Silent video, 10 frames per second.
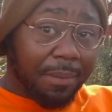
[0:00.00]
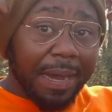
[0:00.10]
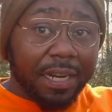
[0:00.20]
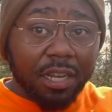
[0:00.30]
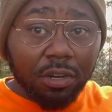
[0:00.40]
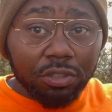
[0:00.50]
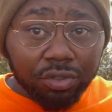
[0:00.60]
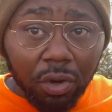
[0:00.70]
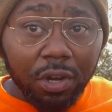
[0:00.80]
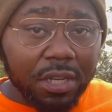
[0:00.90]
about to go to
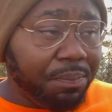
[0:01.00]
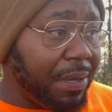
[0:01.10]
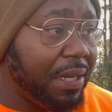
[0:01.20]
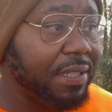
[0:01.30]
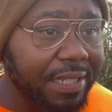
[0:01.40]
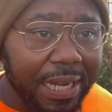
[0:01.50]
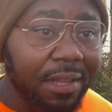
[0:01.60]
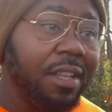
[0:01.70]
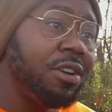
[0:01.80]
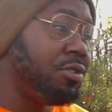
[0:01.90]
Troy, pick this
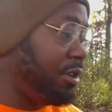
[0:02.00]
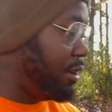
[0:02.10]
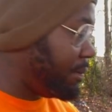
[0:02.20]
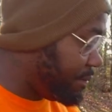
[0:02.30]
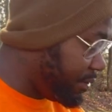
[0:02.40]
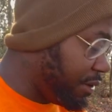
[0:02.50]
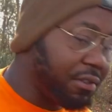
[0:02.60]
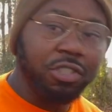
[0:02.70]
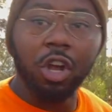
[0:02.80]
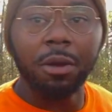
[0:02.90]
damn load up,
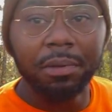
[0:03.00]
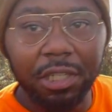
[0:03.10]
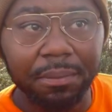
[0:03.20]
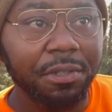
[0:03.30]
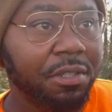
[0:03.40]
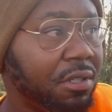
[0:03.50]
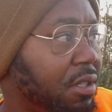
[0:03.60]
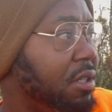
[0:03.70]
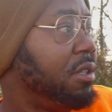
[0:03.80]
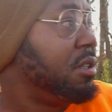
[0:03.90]
tarp lumber.
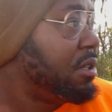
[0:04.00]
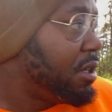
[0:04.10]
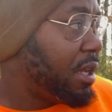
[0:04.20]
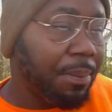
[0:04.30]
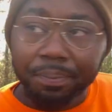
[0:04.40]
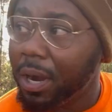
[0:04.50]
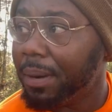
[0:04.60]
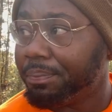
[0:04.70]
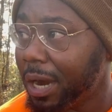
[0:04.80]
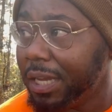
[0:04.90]
And I'm
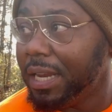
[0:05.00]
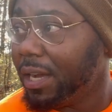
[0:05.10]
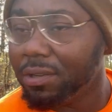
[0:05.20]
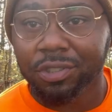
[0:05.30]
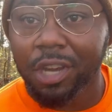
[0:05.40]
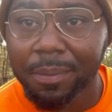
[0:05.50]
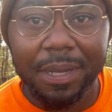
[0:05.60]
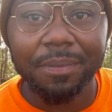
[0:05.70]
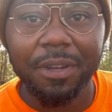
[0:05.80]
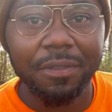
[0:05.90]
probably not going to tarp
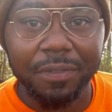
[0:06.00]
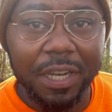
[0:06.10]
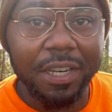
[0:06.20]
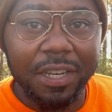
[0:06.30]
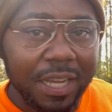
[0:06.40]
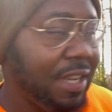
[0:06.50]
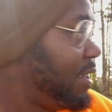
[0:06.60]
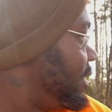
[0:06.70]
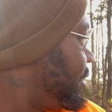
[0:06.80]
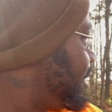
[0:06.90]
that motherfucker today
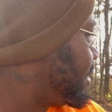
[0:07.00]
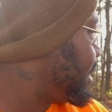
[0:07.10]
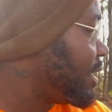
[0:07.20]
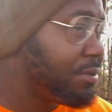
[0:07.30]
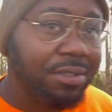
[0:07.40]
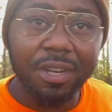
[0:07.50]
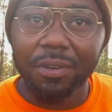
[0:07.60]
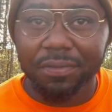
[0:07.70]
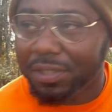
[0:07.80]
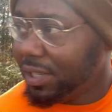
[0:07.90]
because I
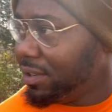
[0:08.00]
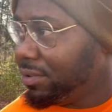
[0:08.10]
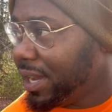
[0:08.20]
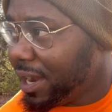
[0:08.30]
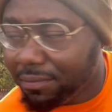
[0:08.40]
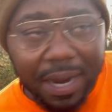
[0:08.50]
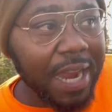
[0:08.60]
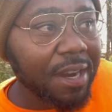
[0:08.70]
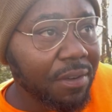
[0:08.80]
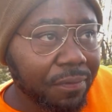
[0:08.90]
don't see no damn
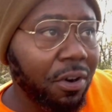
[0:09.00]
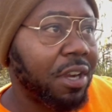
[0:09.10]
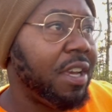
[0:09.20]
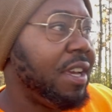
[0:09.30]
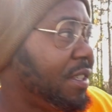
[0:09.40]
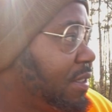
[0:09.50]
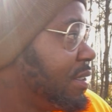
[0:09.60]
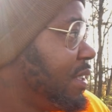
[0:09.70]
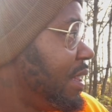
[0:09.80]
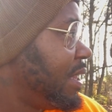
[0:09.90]
rain in the forecast.
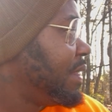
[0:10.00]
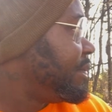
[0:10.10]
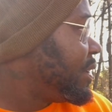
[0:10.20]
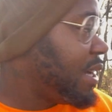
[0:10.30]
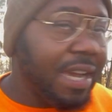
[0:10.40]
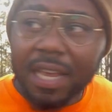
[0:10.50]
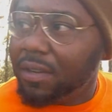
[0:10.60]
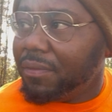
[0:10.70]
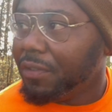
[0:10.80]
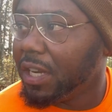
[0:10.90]
I ain't
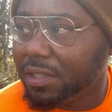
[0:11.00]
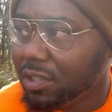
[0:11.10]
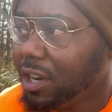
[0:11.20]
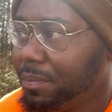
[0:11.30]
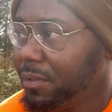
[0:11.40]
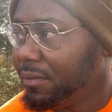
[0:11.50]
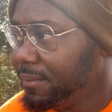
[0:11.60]
going to fucking tarp it.